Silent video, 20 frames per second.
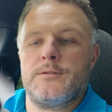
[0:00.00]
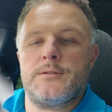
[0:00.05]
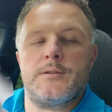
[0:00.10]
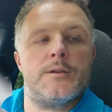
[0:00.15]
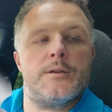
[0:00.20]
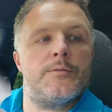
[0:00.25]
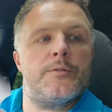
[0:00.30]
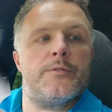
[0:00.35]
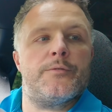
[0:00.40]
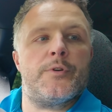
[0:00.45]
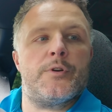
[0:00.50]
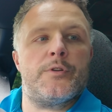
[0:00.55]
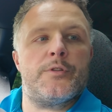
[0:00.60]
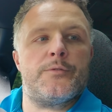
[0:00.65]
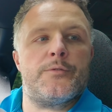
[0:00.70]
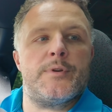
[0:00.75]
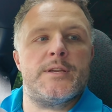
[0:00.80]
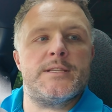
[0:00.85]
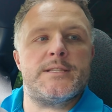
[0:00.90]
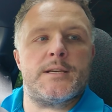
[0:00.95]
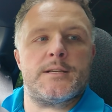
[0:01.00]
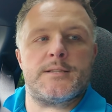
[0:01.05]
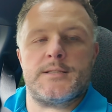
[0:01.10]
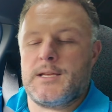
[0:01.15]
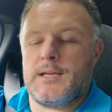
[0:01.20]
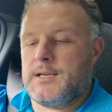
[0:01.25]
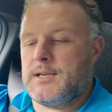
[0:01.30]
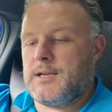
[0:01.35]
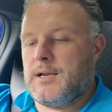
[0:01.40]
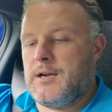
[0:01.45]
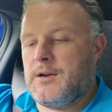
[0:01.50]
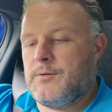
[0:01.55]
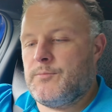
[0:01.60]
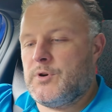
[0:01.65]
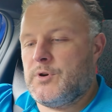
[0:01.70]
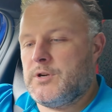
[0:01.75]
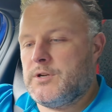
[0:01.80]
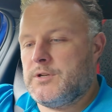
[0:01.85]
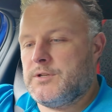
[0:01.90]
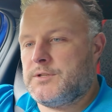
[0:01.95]
So we have our 360
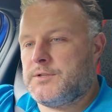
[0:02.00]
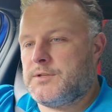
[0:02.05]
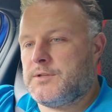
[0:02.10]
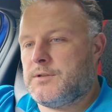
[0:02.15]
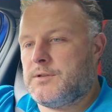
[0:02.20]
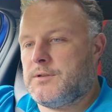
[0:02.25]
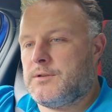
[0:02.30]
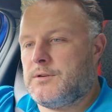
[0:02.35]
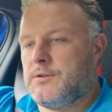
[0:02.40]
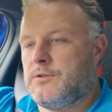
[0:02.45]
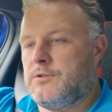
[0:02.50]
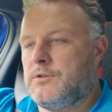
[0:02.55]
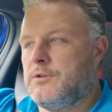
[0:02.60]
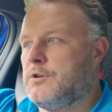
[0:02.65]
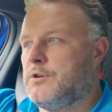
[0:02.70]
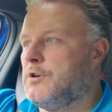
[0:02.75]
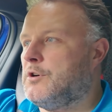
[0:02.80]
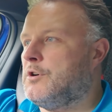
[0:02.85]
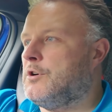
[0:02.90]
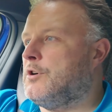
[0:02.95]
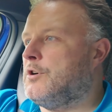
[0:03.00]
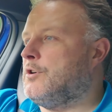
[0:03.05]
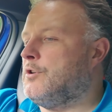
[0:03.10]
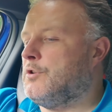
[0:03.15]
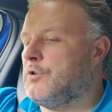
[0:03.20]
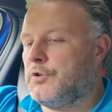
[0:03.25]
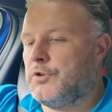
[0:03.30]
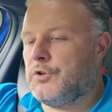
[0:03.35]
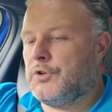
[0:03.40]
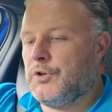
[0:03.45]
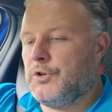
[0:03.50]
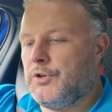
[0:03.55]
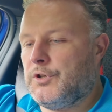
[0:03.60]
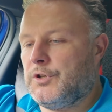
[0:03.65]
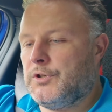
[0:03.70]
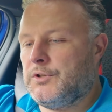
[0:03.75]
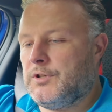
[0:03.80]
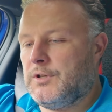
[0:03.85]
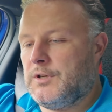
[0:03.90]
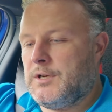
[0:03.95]
cameras, all
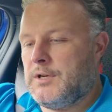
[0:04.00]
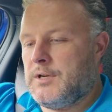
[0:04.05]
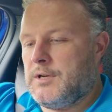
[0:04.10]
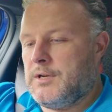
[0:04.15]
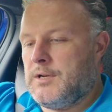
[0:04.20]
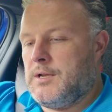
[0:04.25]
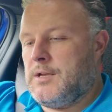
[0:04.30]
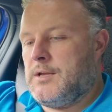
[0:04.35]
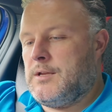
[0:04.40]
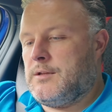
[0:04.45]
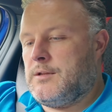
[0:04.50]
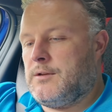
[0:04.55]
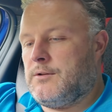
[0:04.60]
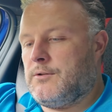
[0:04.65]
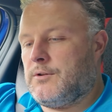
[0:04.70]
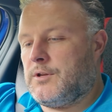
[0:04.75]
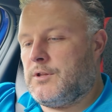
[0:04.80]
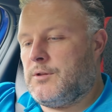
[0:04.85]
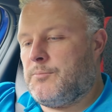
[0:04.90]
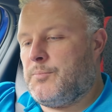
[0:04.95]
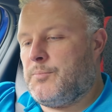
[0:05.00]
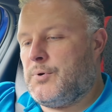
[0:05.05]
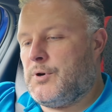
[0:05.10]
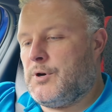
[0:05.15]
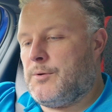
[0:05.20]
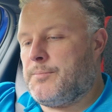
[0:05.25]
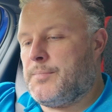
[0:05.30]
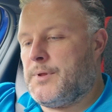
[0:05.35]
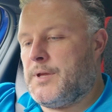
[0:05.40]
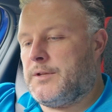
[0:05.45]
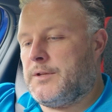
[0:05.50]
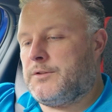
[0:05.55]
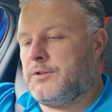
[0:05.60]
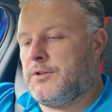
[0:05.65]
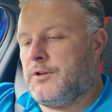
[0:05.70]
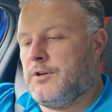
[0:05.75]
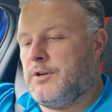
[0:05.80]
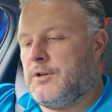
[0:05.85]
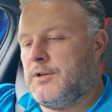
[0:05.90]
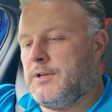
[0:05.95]
good. We're going to pop that
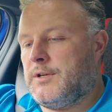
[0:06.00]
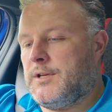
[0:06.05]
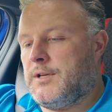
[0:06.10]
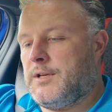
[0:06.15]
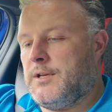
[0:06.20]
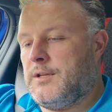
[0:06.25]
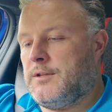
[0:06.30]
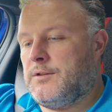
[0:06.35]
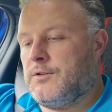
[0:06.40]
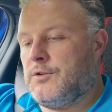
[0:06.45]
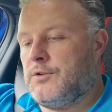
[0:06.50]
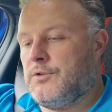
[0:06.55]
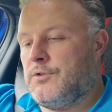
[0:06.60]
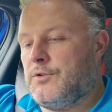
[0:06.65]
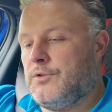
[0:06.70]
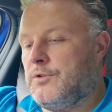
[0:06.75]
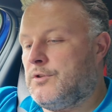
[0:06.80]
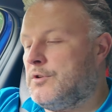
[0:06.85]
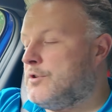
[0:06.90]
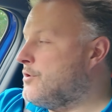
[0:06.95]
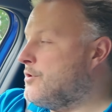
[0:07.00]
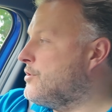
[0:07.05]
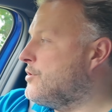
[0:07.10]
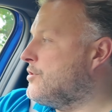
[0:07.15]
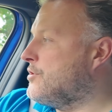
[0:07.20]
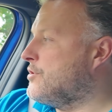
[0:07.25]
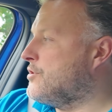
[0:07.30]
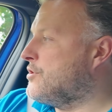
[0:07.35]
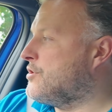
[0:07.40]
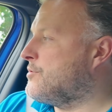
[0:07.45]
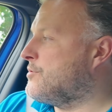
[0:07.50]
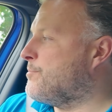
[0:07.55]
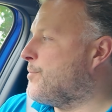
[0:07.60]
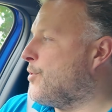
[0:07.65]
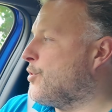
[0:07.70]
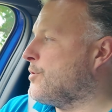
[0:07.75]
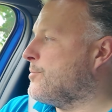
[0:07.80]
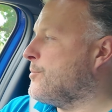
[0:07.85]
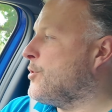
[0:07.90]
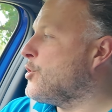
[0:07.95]
down into
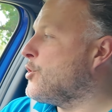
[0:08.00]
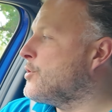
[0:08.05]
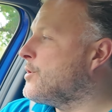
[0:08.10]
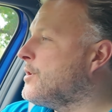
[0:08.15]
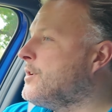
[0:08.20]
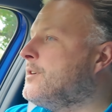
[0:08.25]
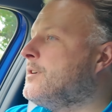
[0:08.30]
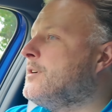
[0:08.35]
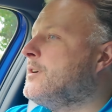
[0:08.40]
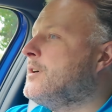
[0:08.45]
sport mode.